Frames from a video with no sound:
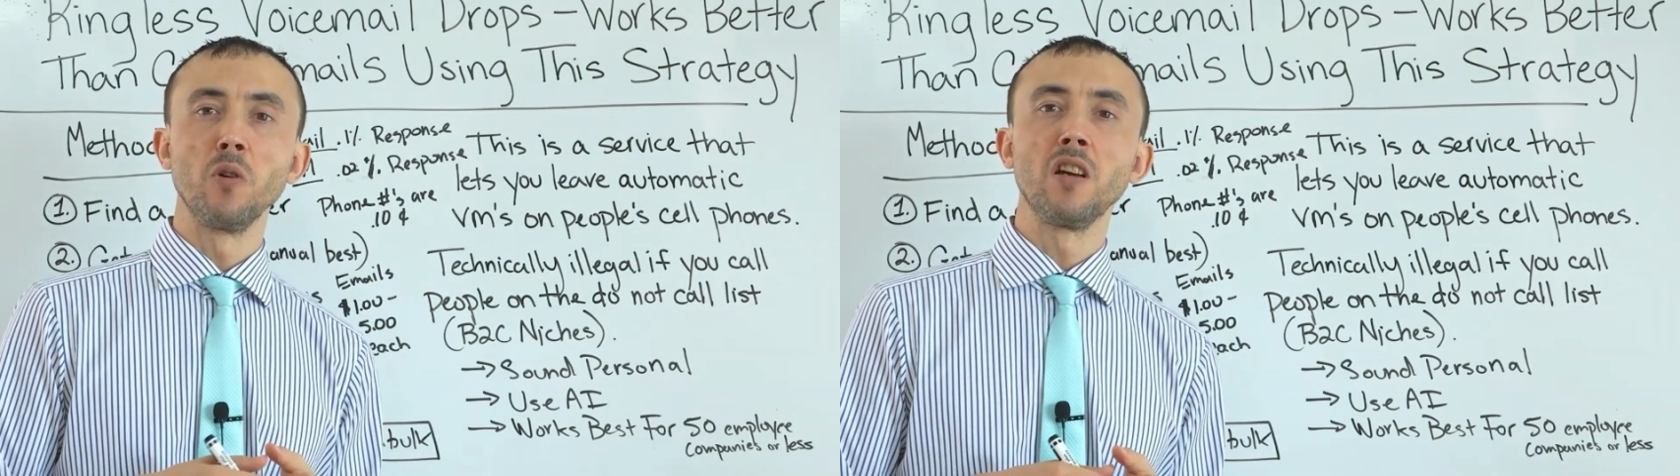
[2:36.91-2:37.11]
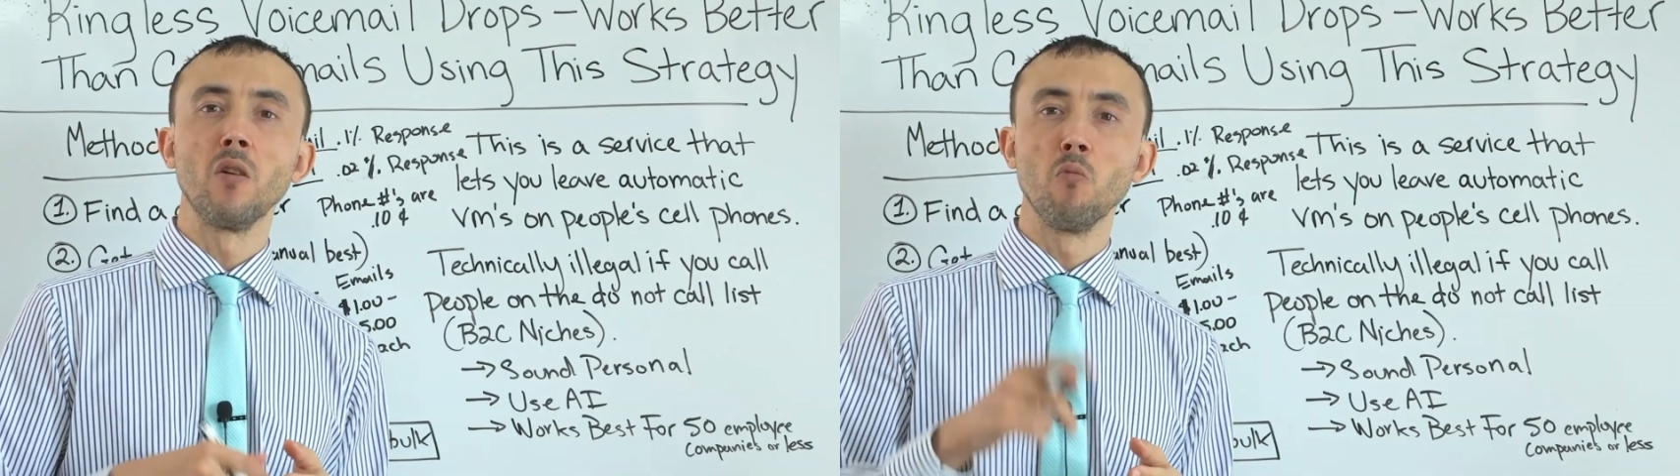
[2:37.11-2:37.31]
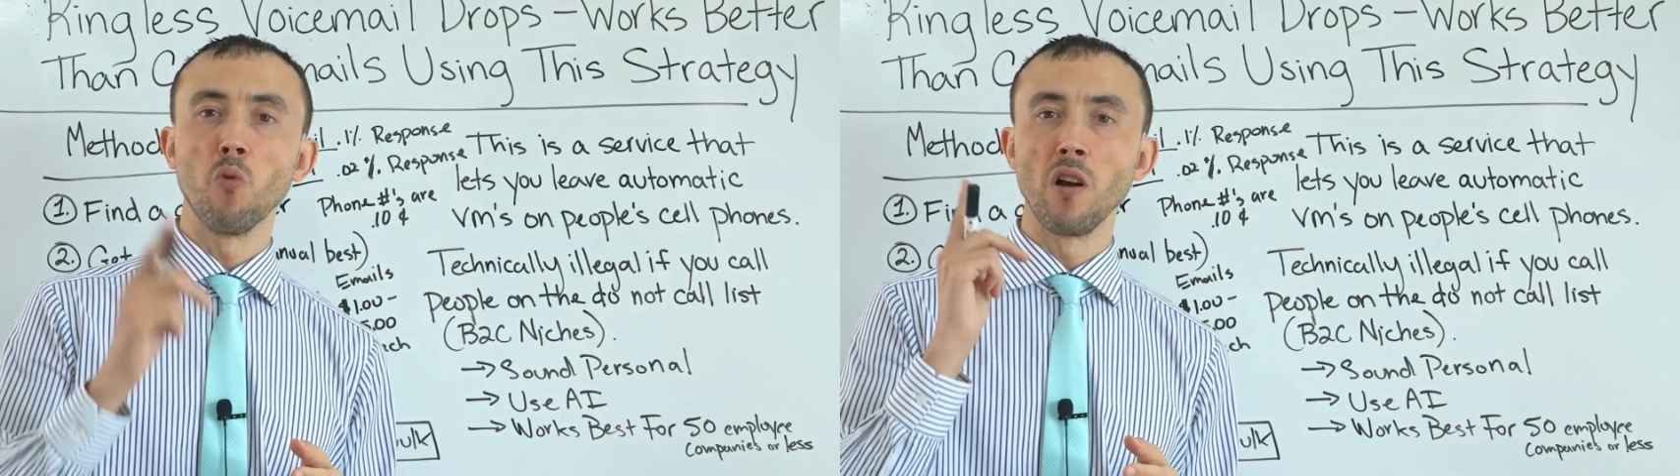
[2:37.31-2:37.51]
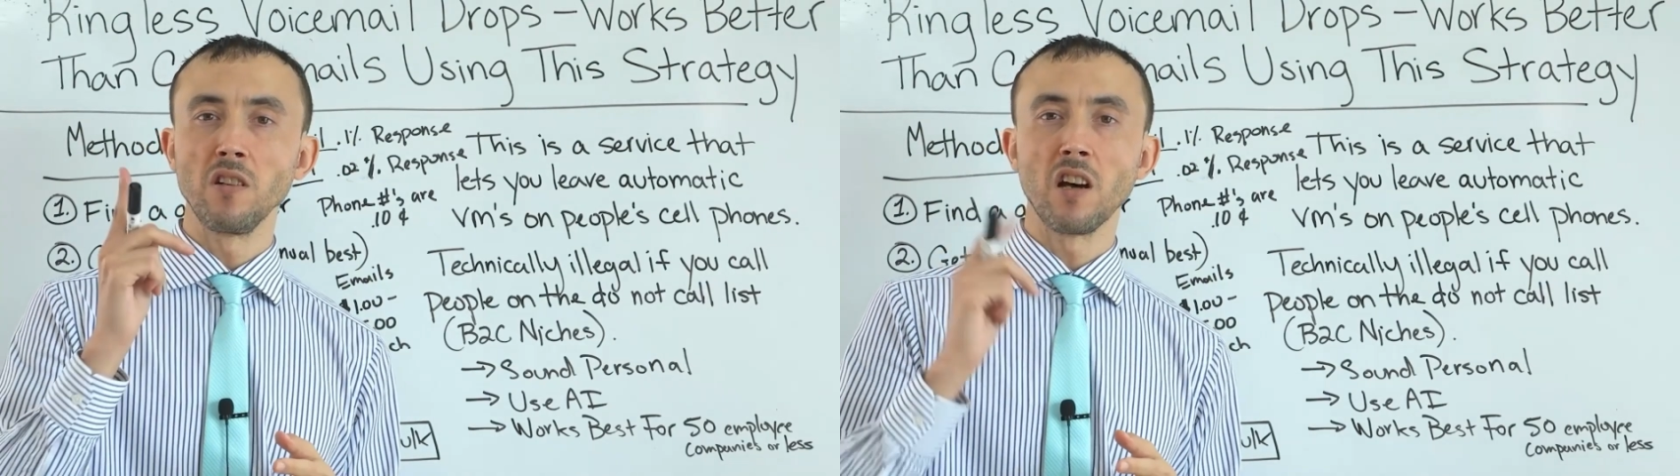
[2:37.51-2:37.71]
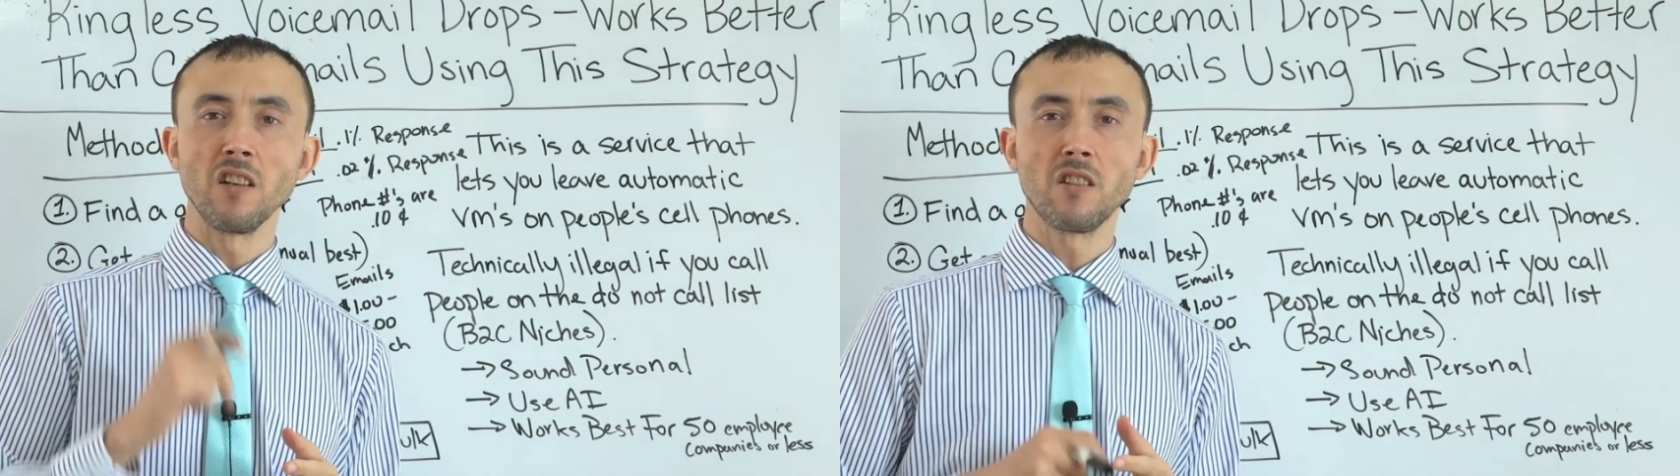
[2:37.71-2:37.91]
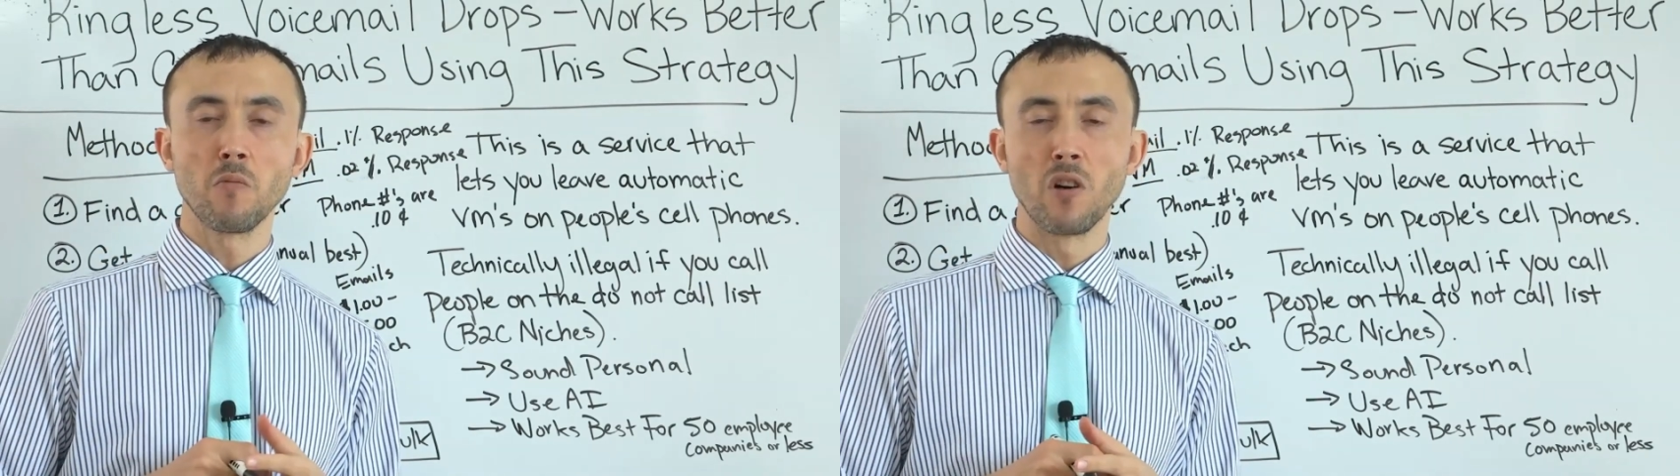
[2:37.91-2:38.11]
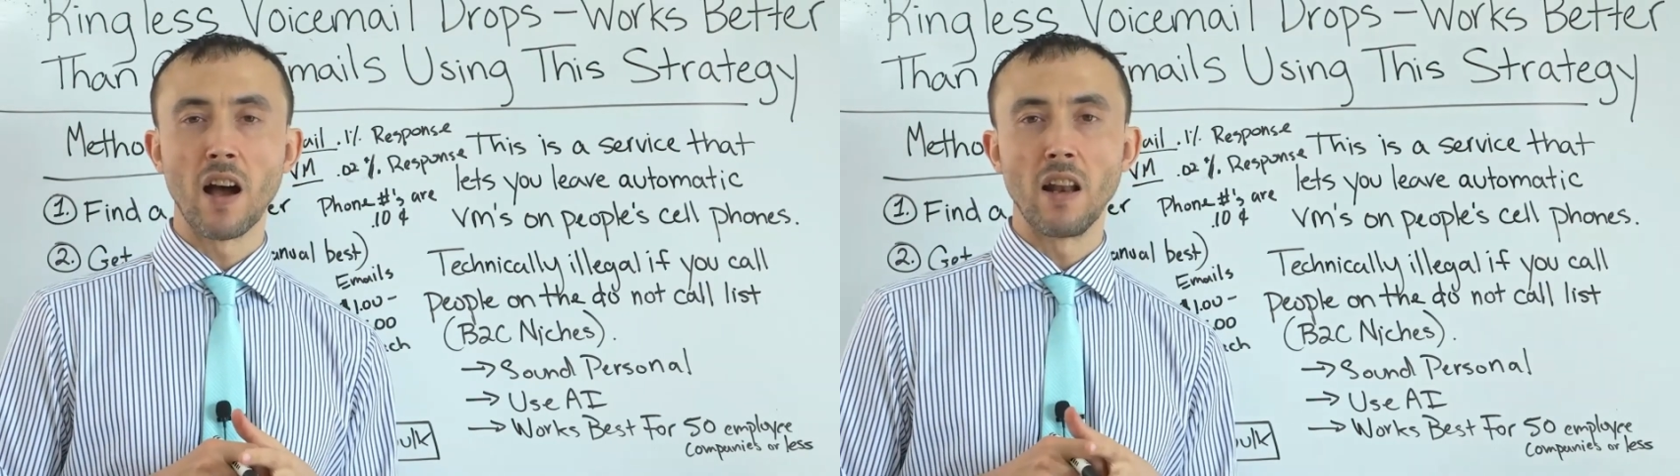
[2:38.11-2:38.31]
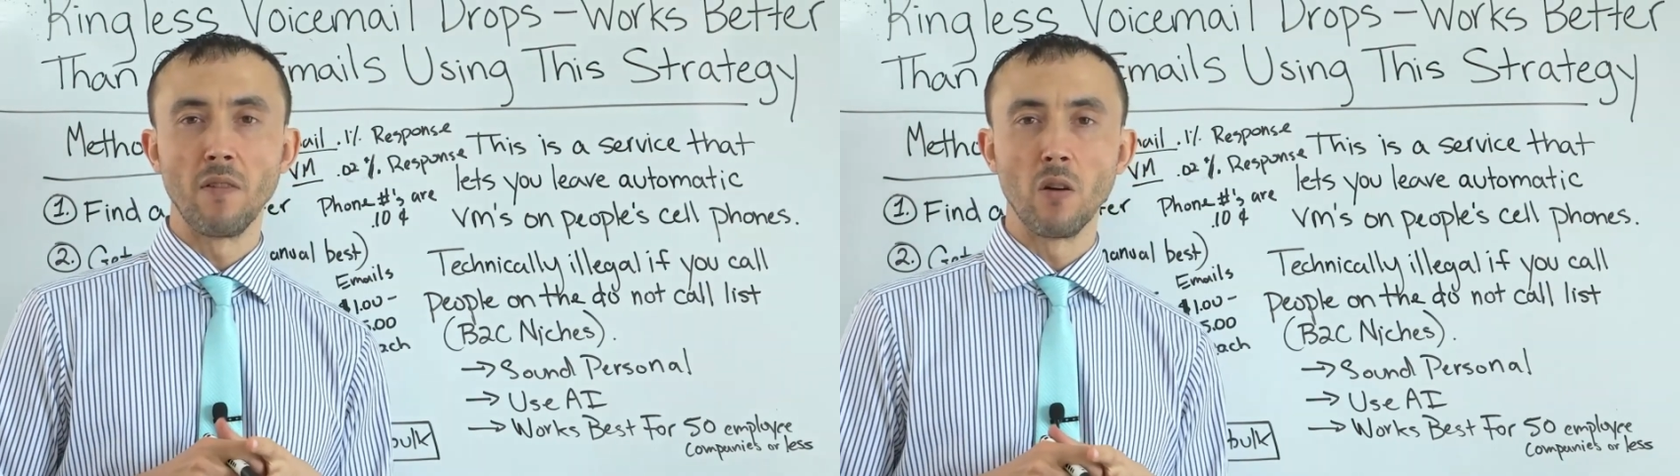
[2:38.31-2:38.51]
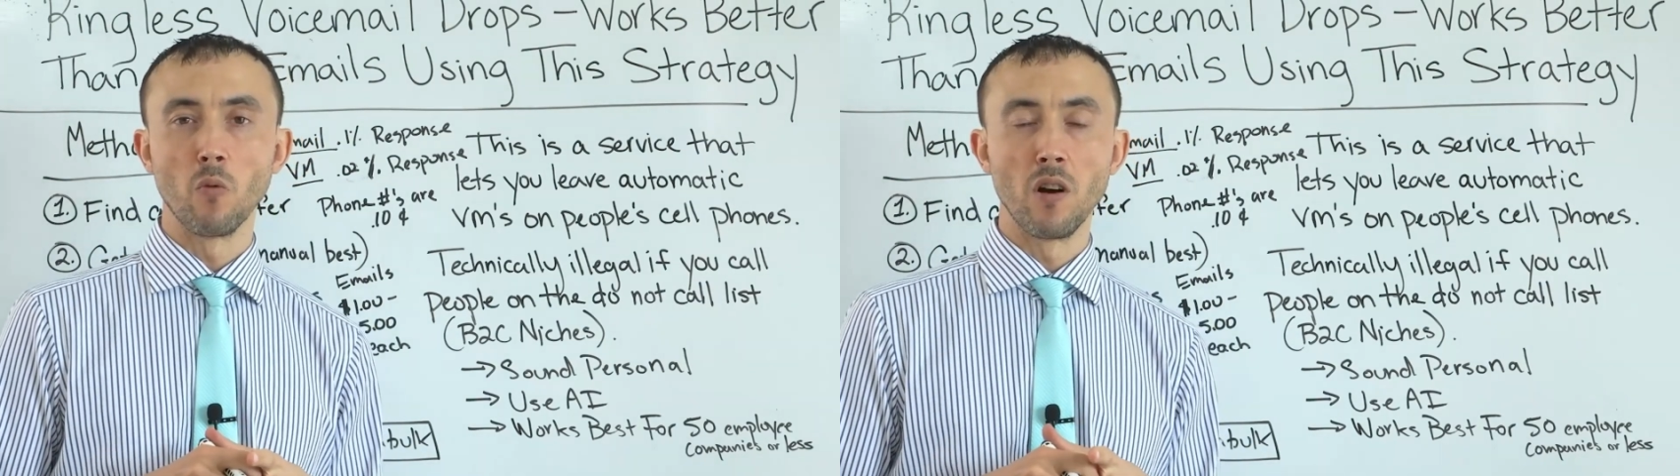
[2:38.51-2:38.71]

if we get one customer out of it,